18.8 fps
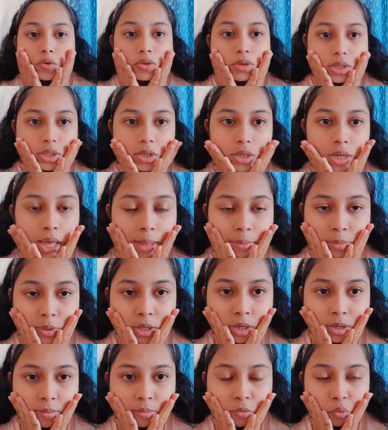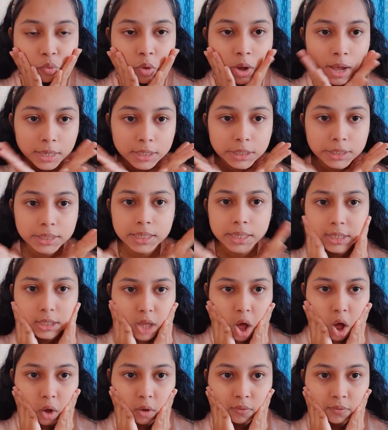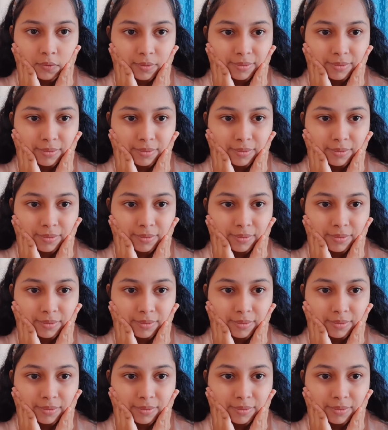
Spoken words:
So now I'm gonna wash this off.